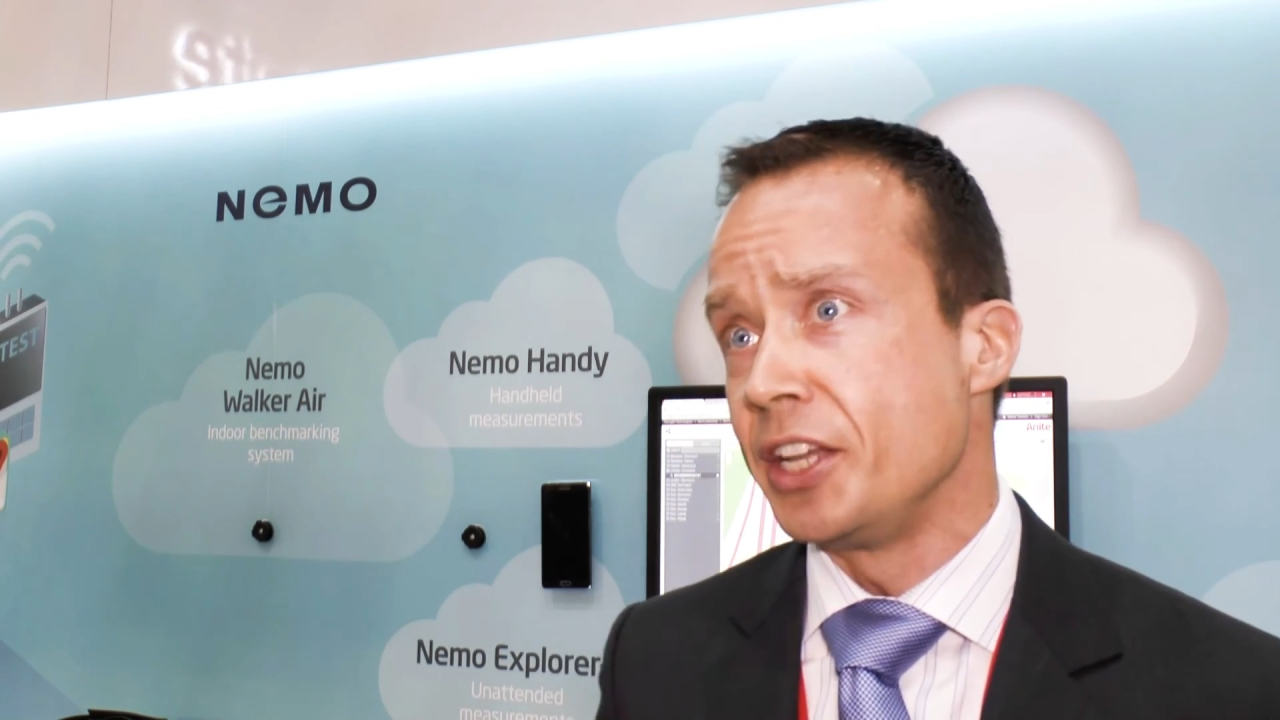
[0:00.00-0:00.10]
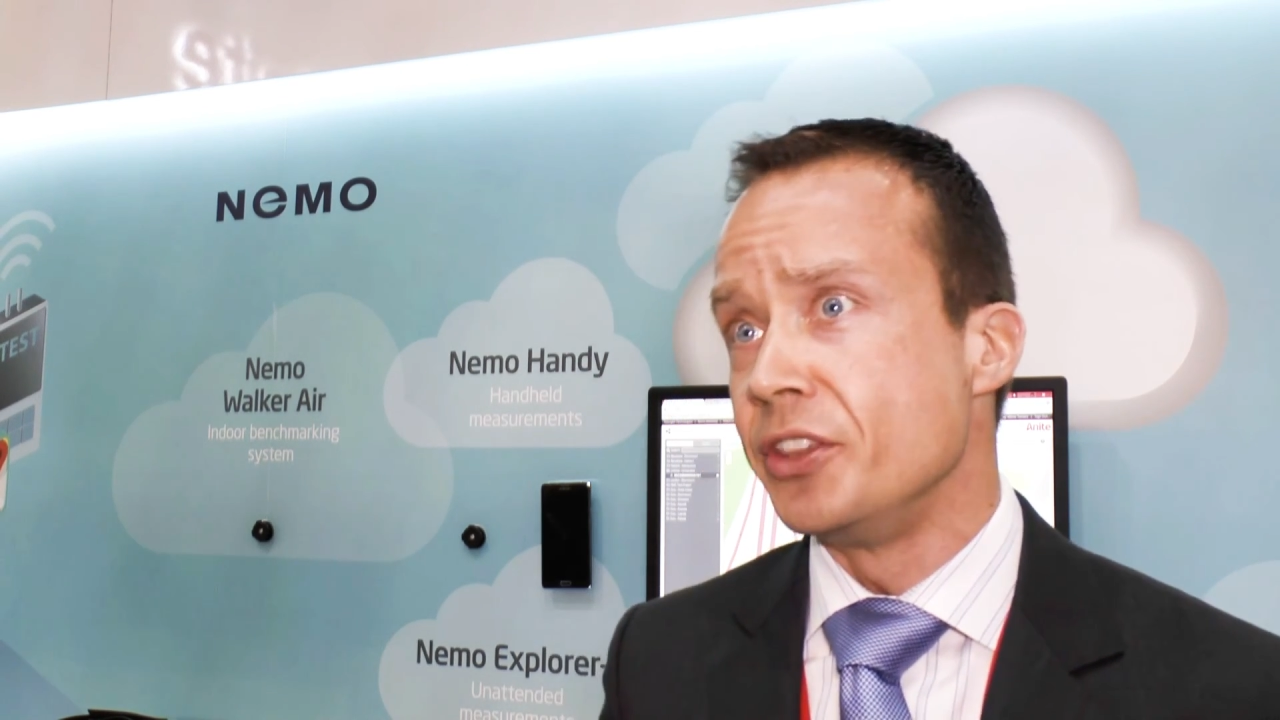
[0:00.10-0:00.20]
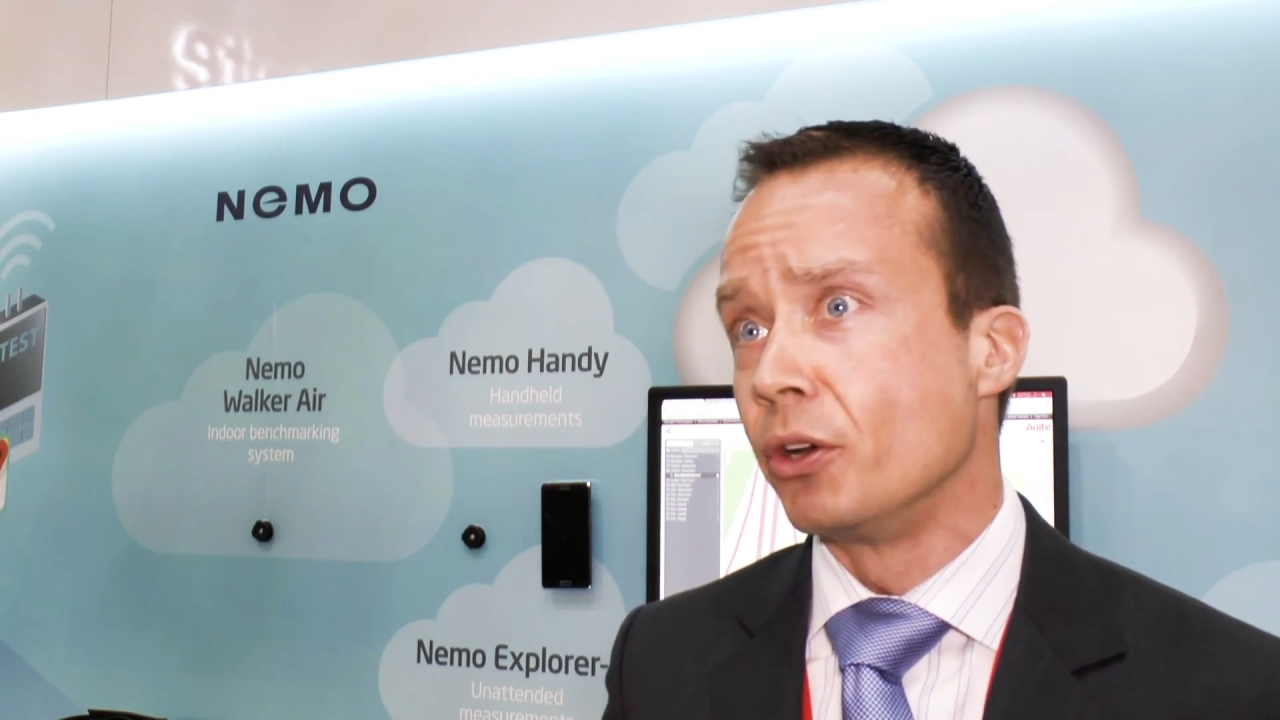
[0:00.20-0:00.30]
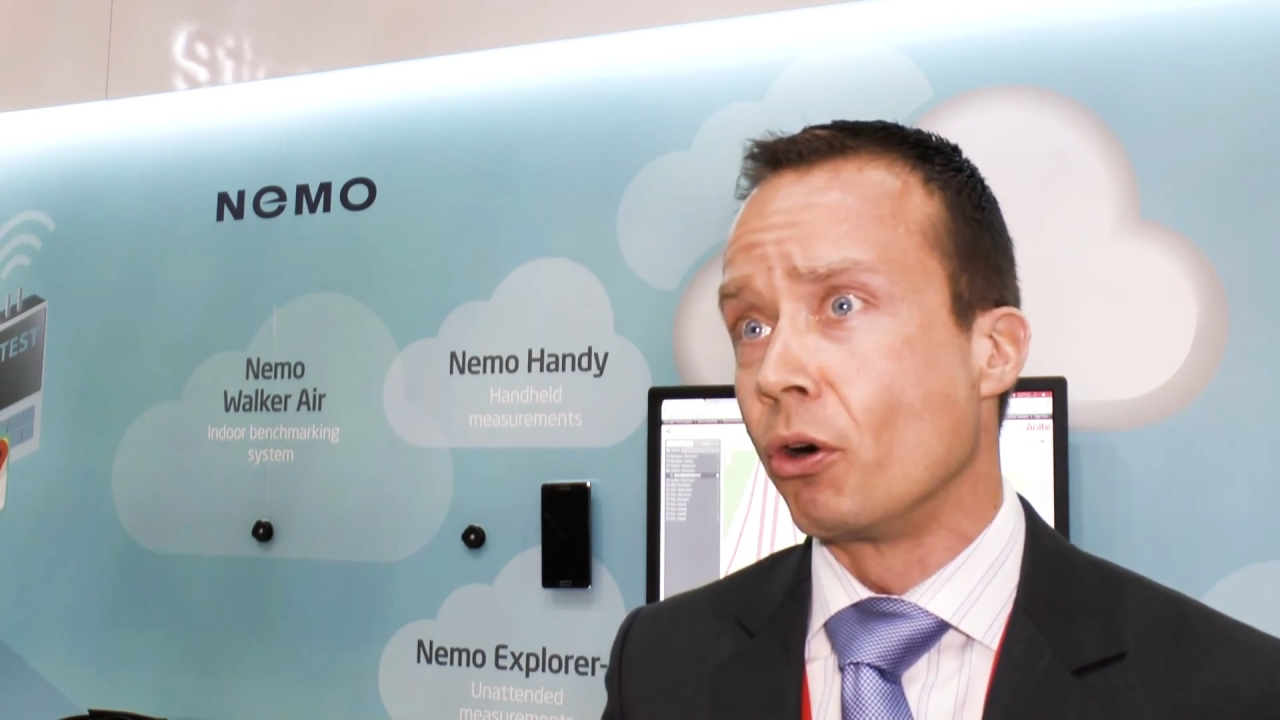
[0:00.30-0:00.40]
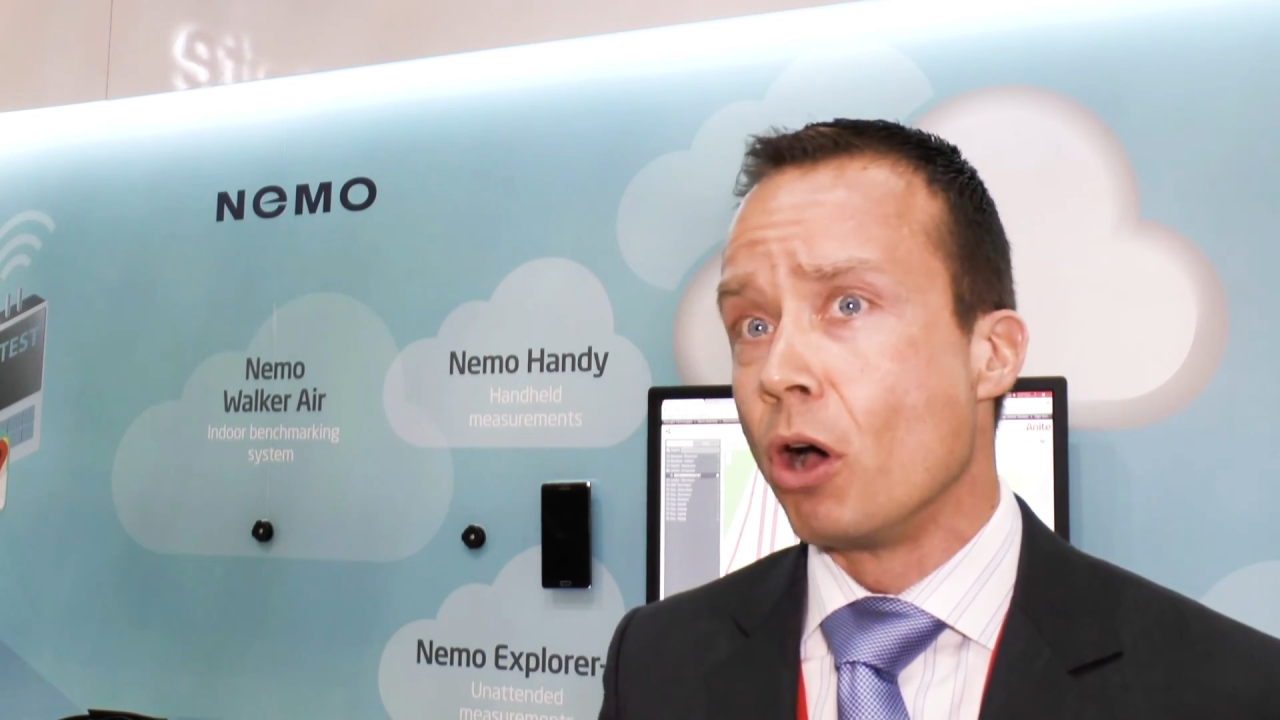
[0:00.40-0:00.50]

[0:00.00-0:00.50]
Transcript: in their